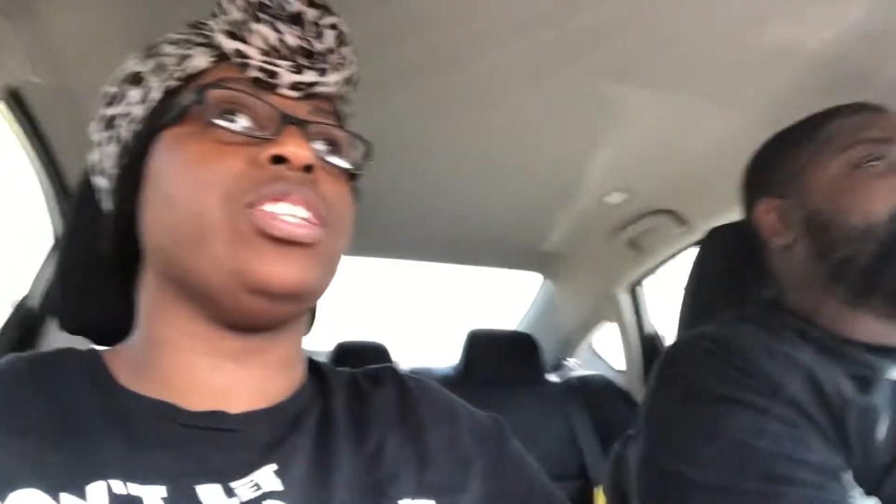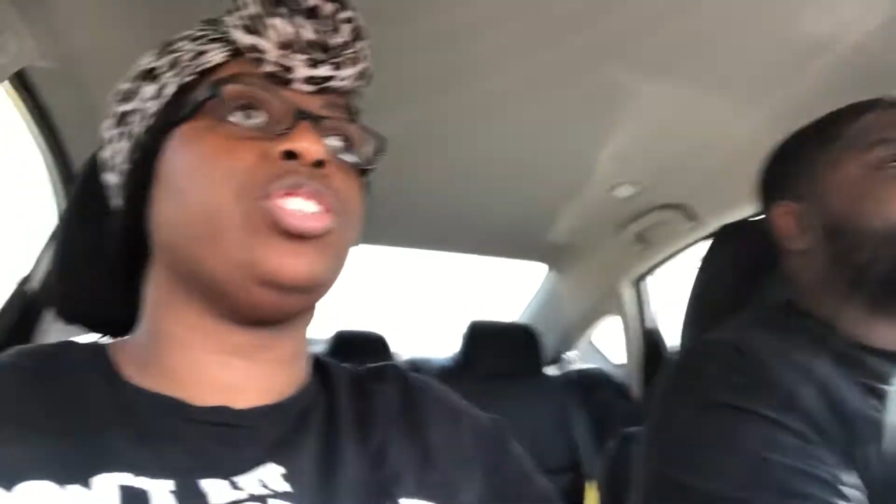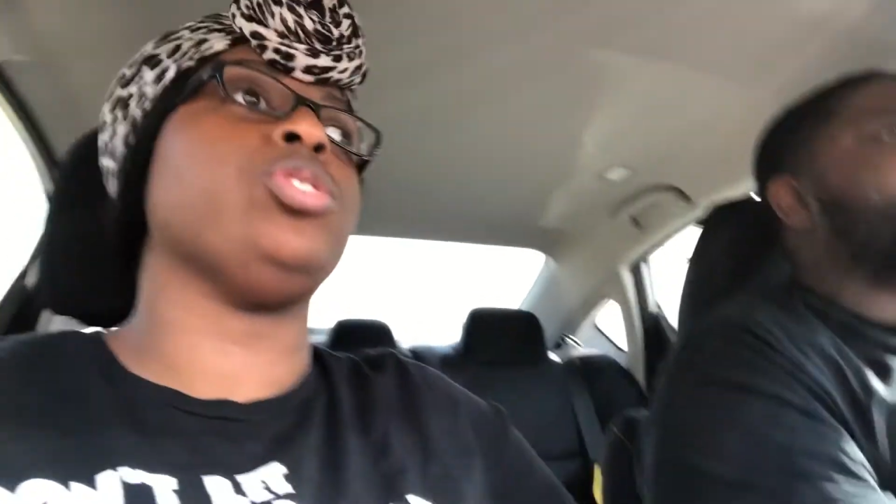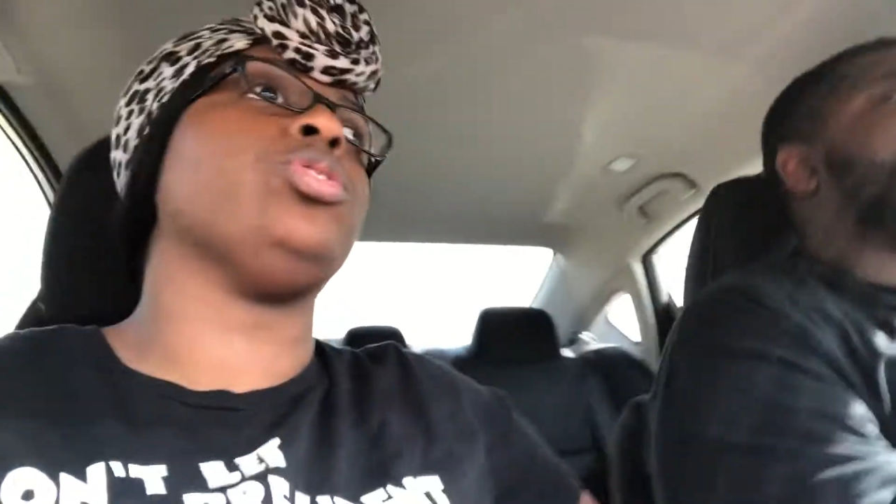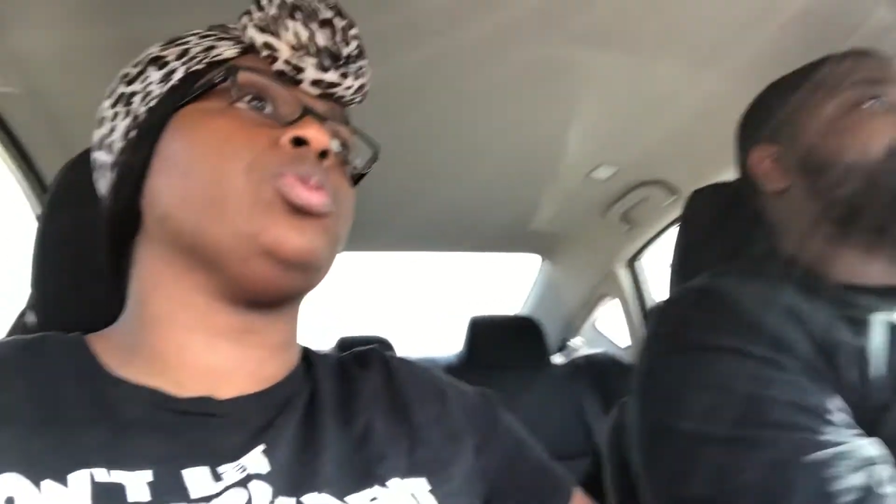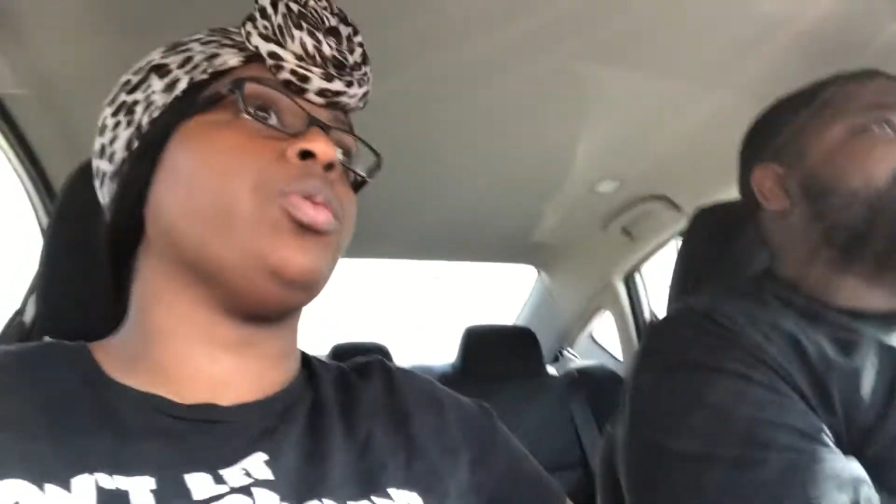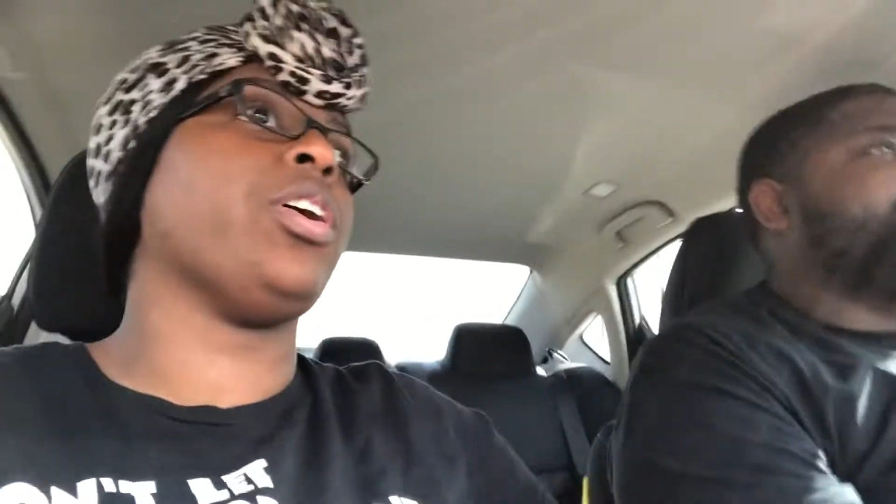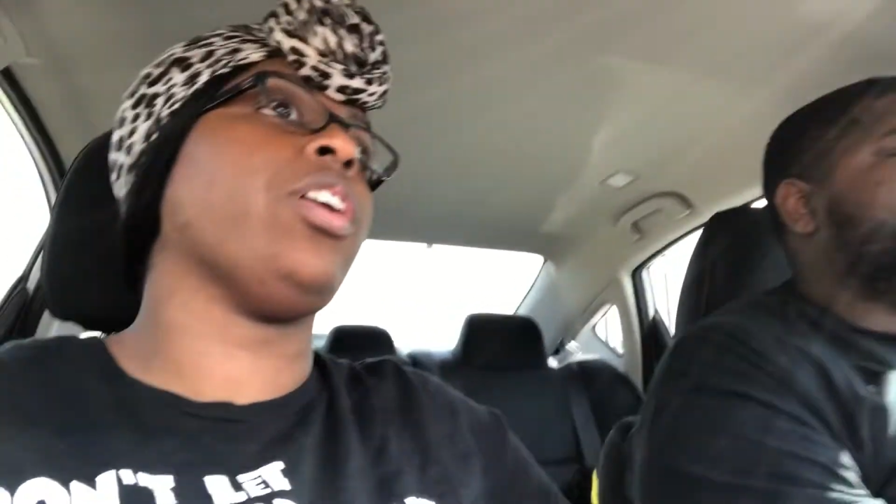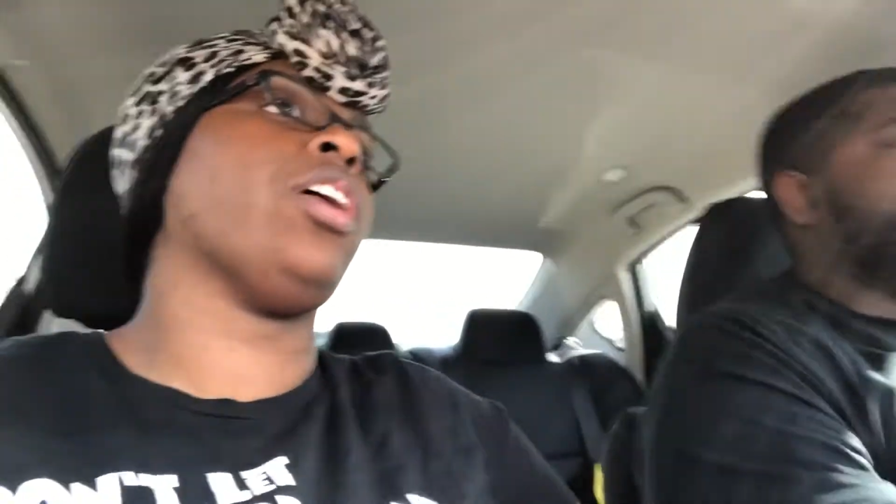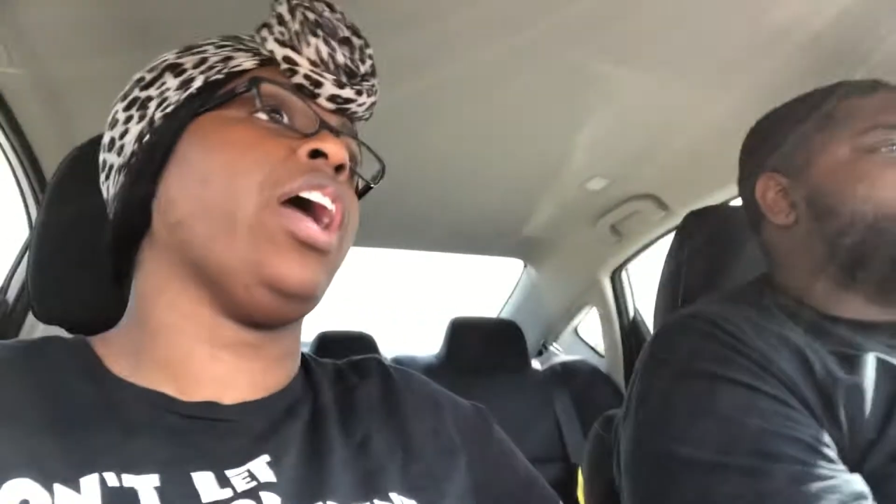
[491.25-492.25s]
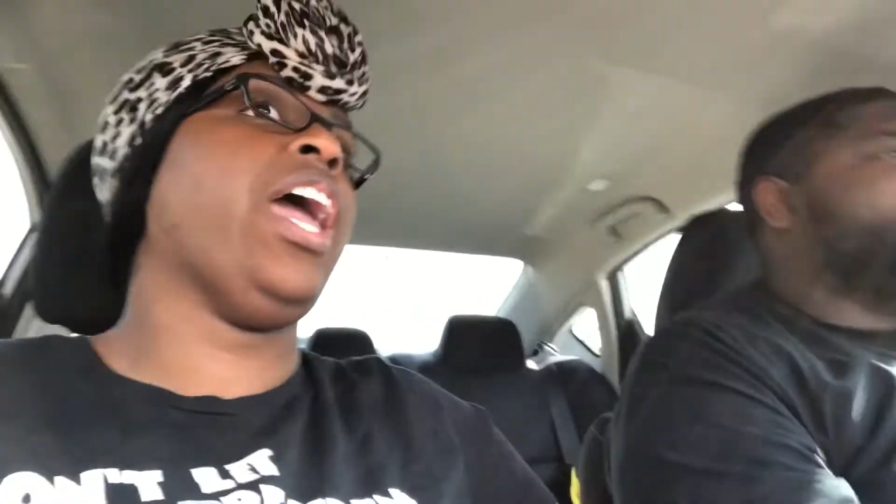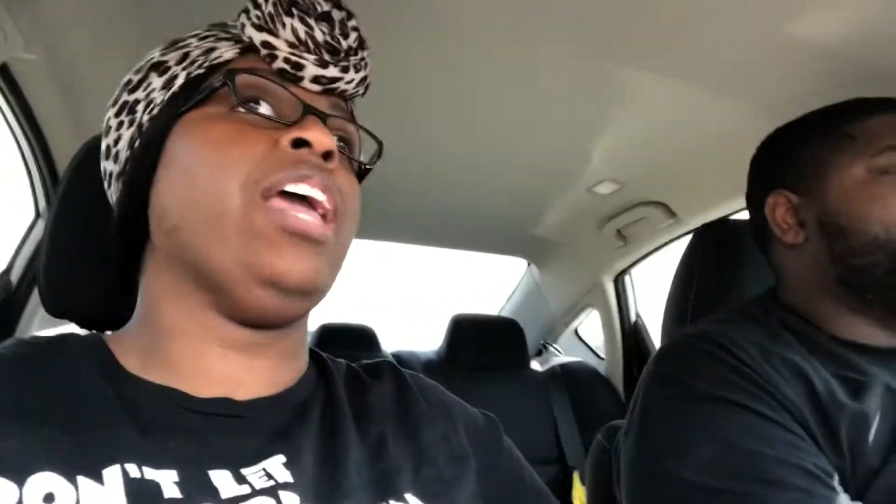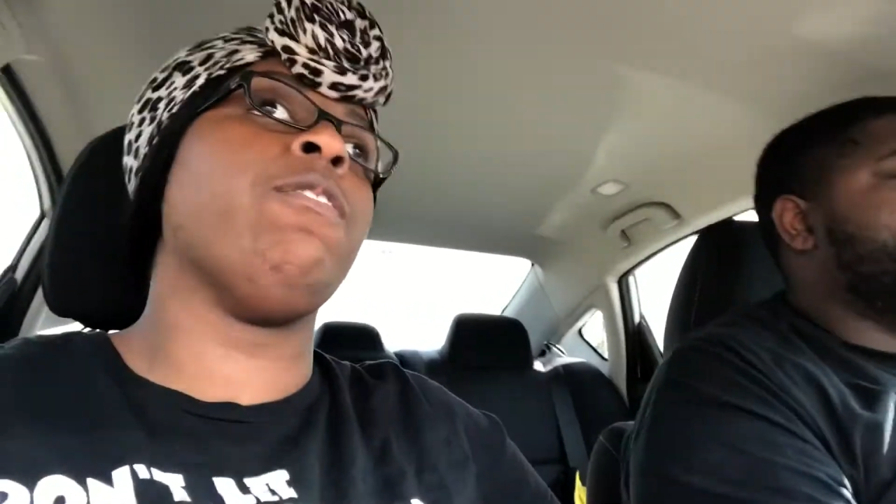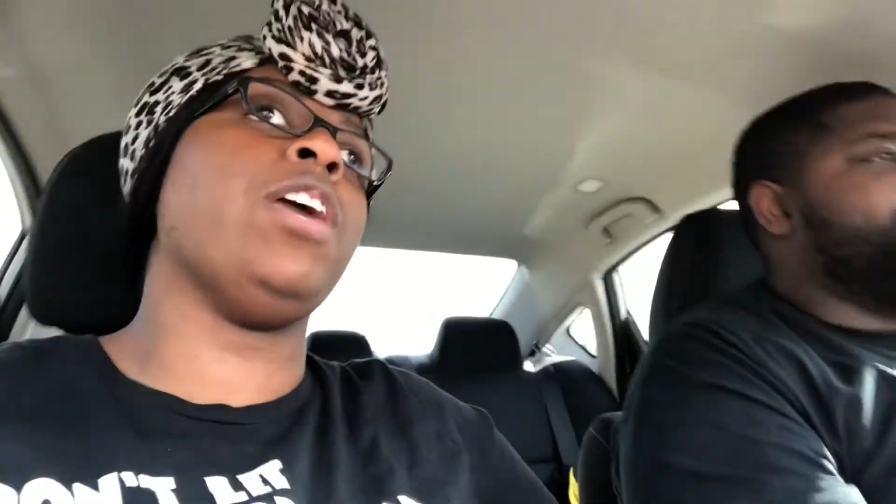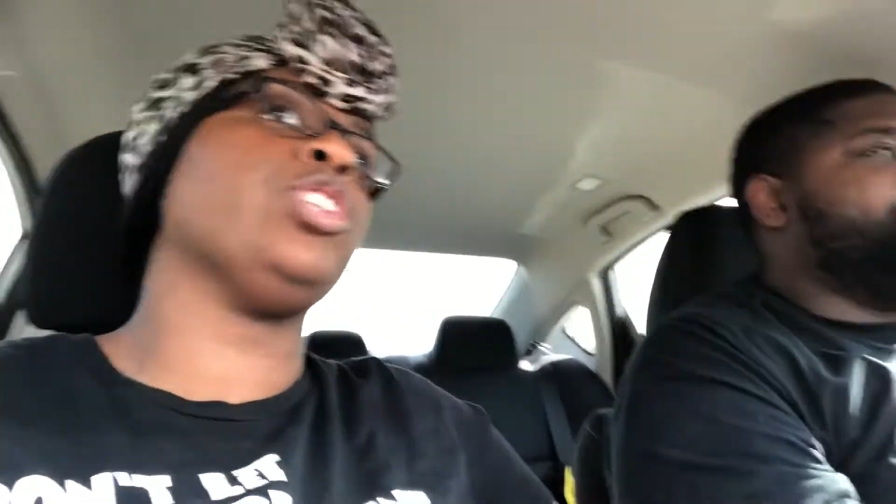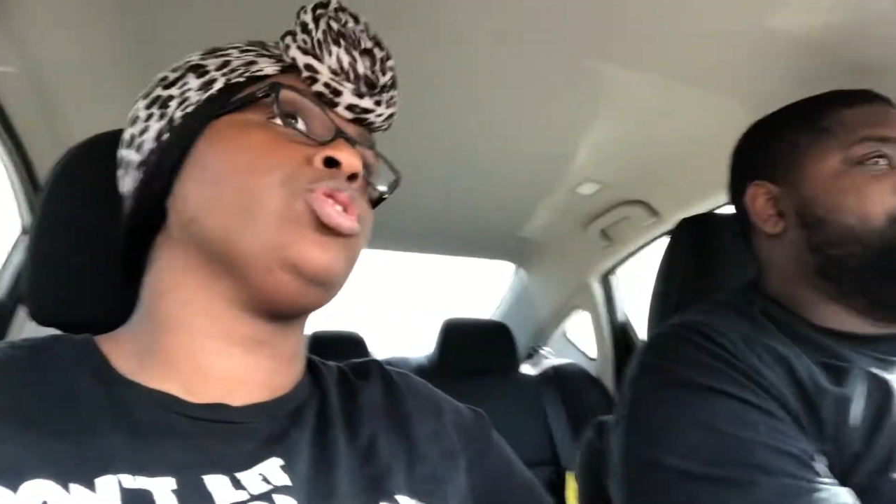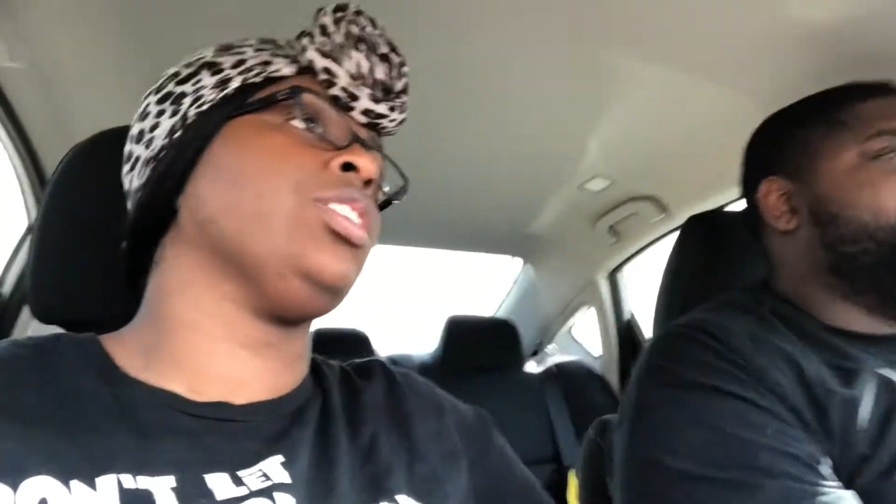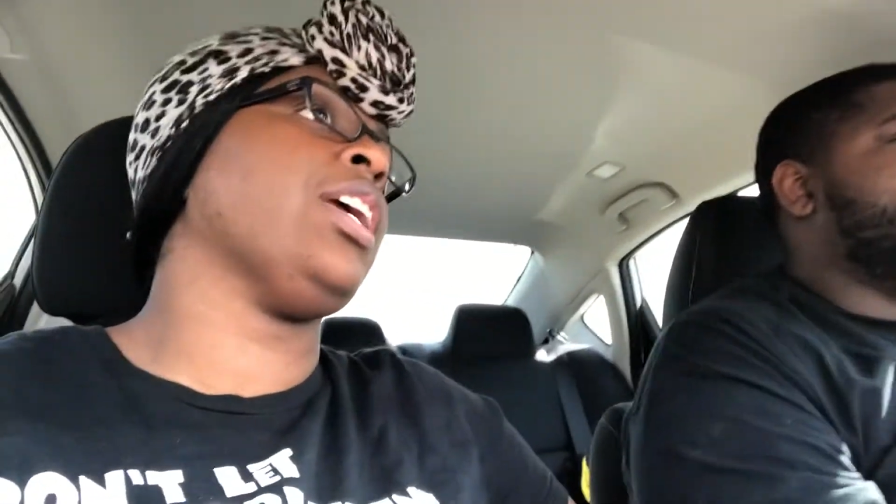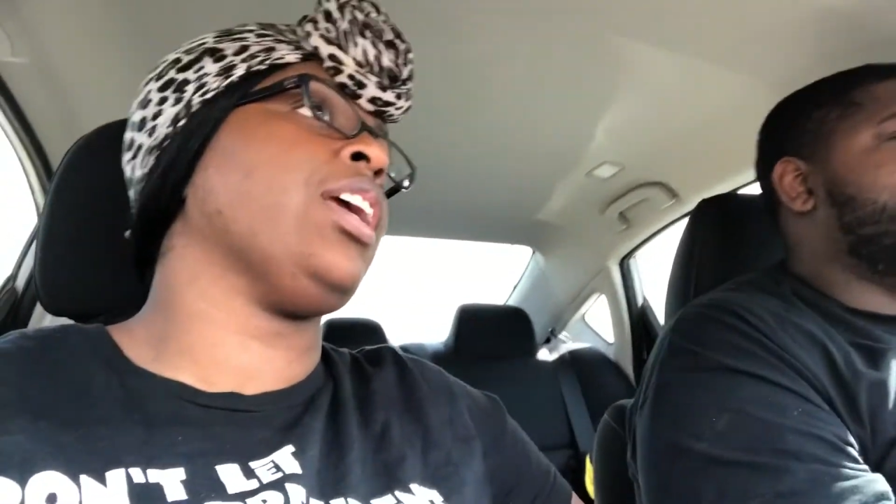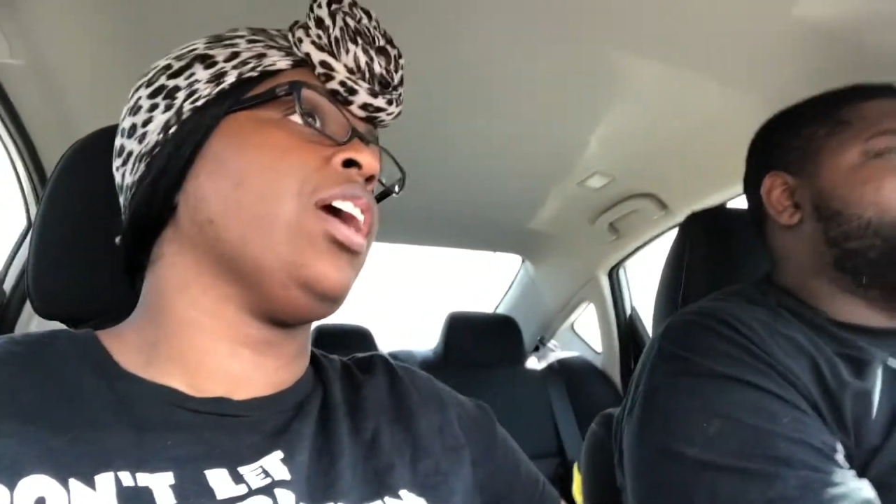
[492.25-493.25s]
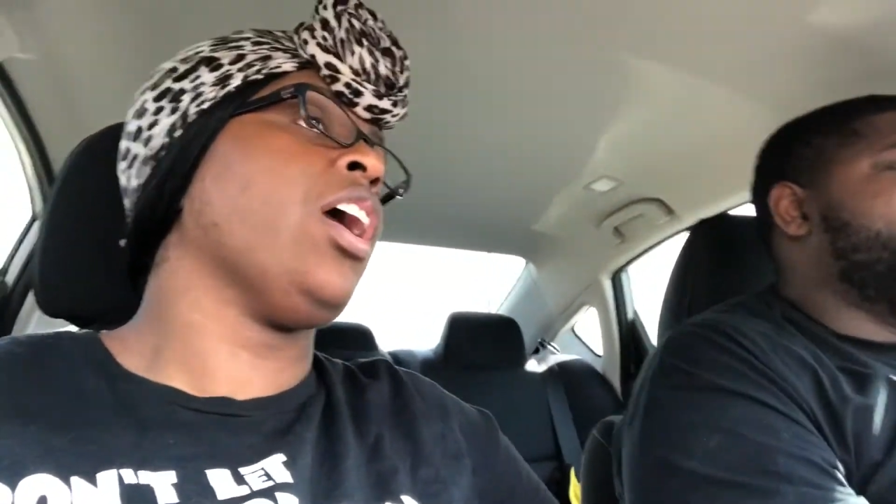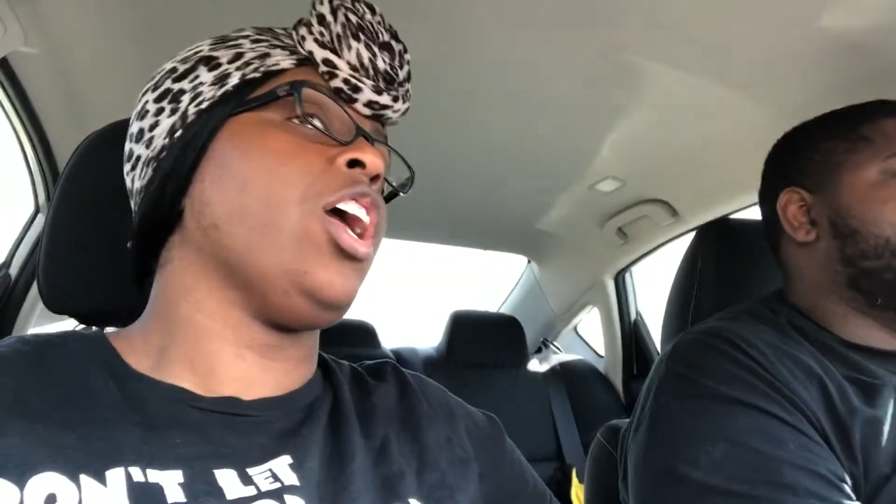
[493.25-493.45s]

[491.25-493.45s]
issues where eventually